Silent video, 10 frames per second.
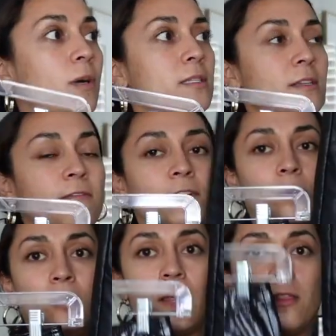one's a
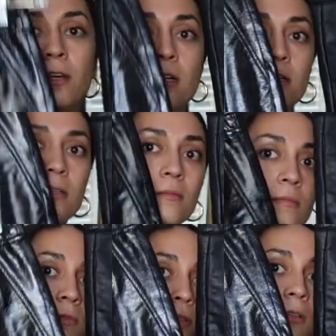faux leather.
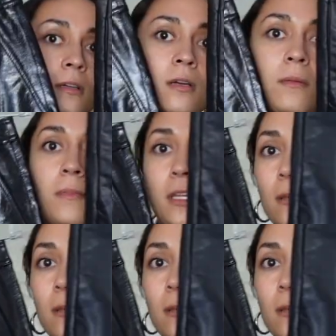I'm going